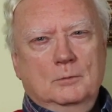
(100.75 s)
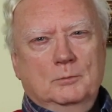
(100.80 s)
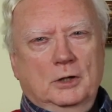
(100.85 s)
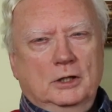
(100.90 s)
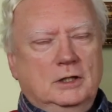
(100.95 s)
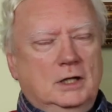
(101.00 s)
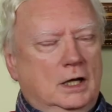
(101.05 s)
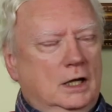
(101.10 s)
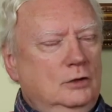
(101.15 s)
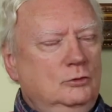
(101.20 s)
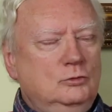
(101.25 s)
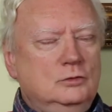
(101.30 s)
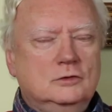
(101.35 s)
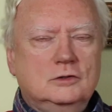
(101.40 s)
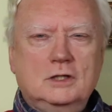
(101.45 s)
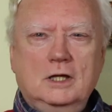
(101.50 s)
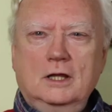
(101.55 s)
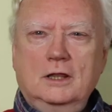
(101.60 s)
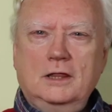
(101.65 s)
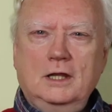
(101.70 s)
But the
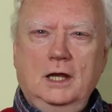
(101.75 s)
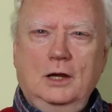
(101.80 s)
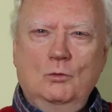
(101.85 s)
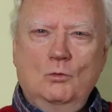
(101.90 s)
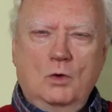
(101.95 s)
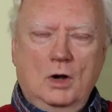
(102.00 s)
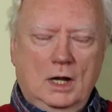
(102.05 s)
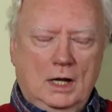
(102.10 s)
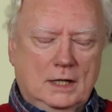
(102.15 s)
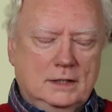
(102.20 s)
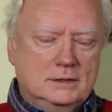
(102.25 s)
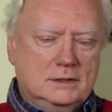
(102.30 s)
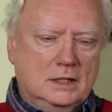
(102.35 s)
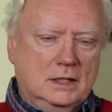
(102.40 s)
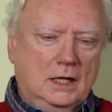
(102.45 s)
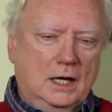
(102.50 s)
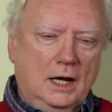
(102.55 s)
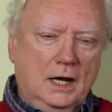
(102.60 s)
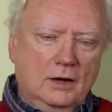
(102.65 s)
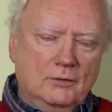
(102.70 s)
interesting thing was
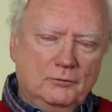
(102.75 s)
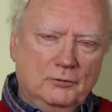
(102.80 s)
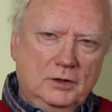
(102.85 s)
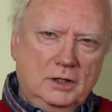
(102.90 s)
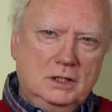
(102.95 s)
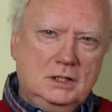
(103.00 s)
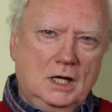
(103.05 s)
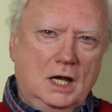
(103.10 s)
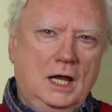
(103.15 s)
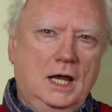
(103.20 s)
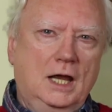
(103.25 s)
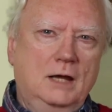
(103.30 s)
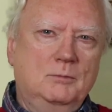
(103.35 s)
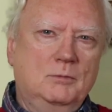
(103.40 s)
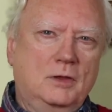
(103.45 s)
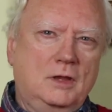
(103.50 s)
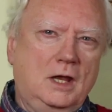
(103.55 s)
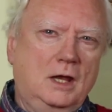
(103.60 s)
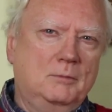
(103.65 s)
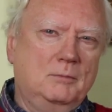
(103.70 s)
that every
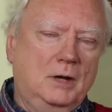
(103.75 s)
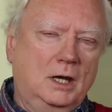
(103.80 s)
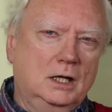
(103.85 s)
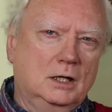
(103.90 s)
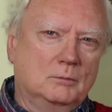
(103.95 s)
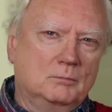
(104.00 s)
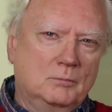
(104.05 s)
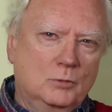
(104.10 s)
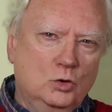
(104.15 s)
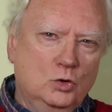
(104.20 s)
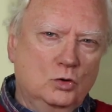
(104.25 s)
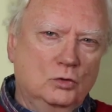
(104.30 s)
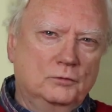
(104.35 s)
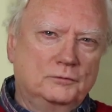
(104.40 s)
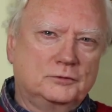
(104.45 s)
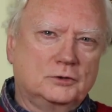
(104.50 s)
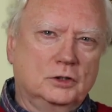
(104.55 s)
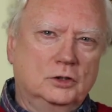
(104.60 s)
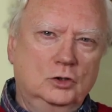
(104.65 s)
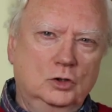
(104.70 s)
time they made a
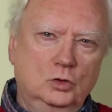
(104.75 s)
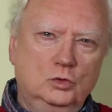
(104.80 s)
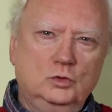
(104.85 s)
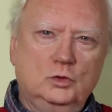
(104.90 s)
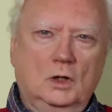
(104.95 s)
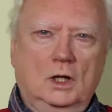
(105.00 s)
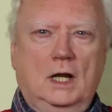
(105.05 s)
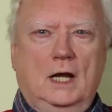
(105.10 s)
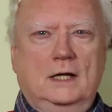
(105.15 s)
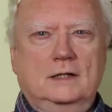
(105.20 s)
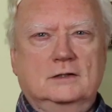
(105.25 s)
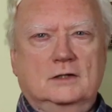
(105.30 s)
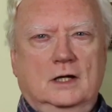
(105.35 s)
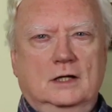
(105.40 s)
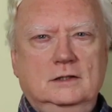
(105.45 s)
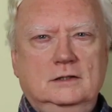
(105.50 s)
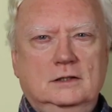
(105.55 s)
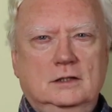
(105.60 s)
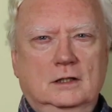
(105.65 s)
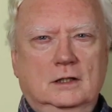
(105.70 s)
move to neutralize
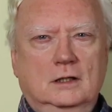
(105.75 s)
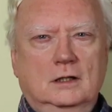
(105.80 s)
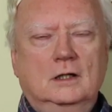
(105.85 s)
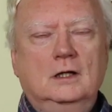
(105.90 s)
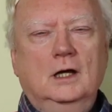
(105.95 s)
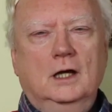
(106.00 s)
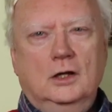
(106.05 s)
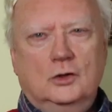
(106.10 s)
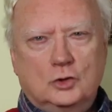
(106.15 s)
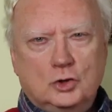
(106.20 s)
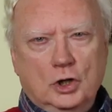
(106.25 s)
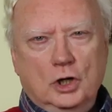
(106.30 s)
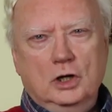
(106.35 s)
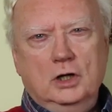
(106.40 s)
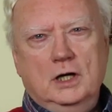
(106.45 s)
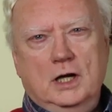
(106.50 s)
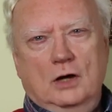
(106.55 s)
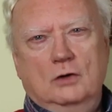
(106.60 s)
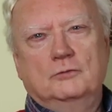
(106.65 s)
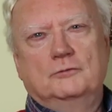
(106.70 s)
us, it
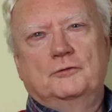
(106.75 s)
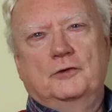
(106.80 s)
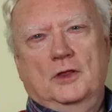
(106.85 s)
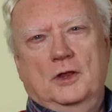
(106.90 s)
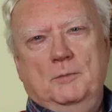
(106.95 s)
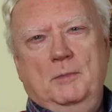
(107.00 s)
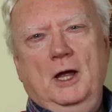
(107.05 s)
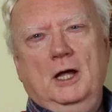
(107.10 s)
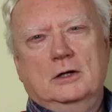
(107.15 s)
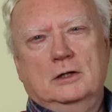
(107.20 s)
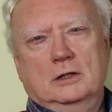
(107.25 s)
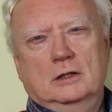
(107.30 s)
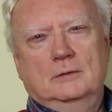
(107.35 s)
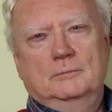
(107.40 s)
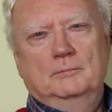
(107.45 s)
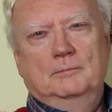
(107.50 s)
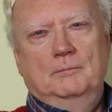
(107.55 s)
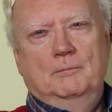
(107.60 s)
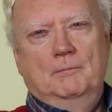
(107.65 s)
turned out for the better.